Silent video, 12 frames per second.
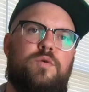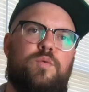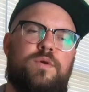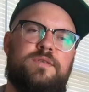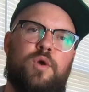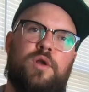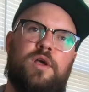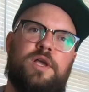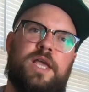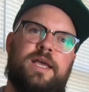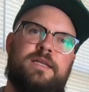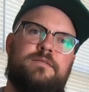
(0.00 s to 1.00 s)
What's going on,
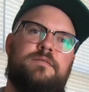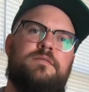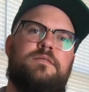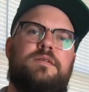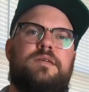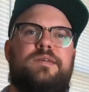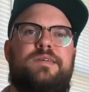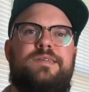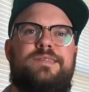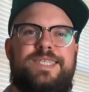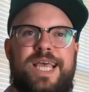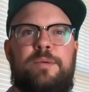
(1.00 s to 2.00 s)
guys?
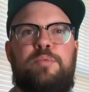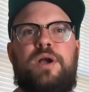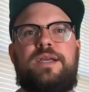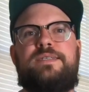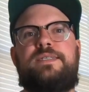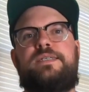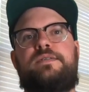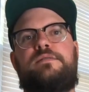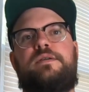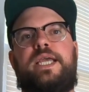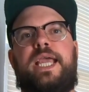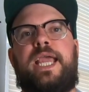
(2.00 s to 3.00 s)
Zach Parks here,
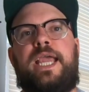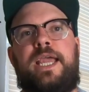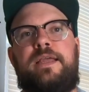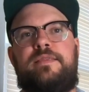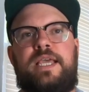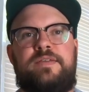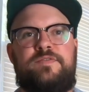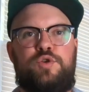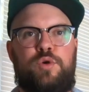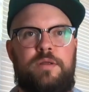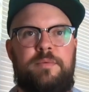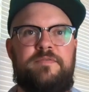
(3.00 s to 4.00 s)
and thanks for
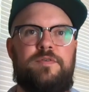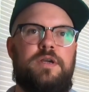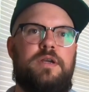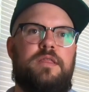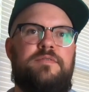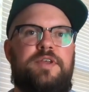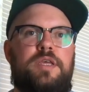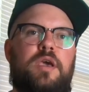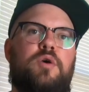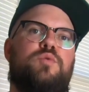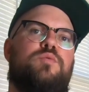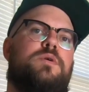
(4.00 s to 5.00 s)
joining me for another
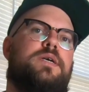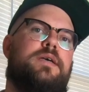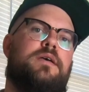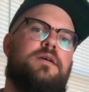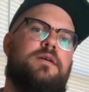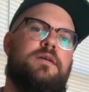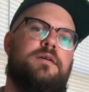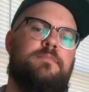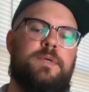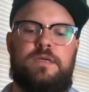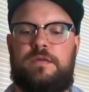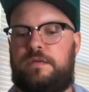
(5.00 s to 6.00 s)
video.
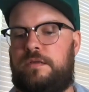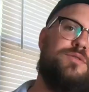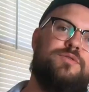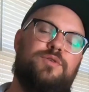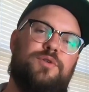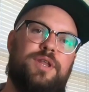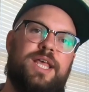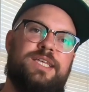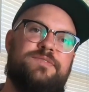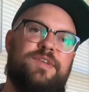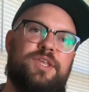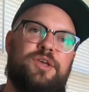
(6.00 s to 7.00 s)
So
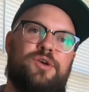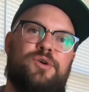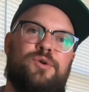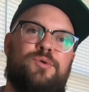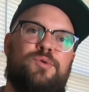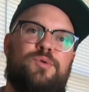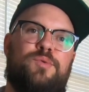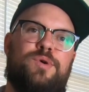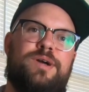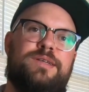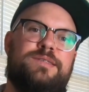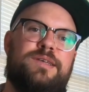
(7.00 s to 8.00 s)
today's video
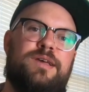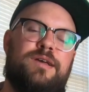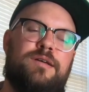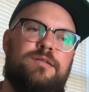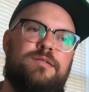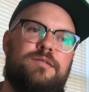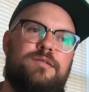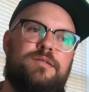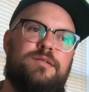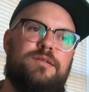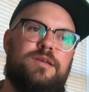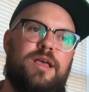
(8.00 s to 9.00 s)
was
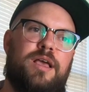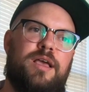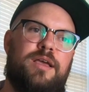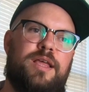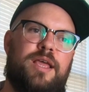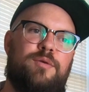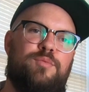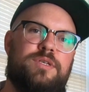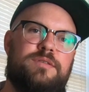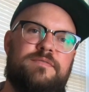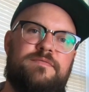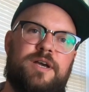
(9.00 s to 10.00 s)
it
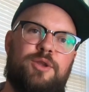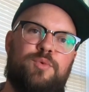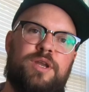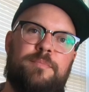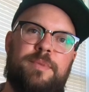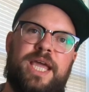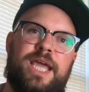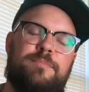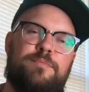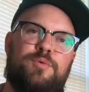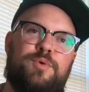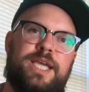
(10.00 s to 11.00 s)
was a fun one to make,
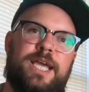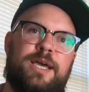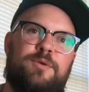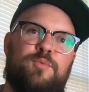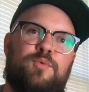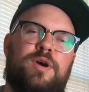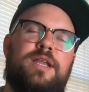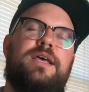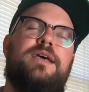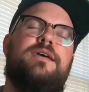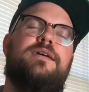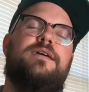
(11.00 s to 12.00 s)
but we had one
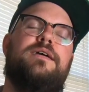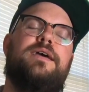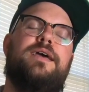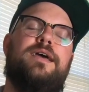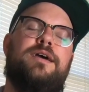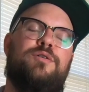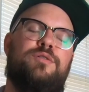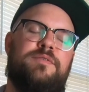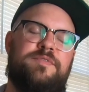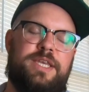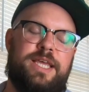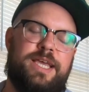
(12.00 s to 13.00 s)
hell of
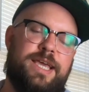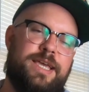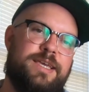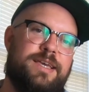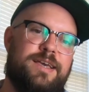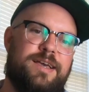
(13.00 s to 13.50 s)
a day.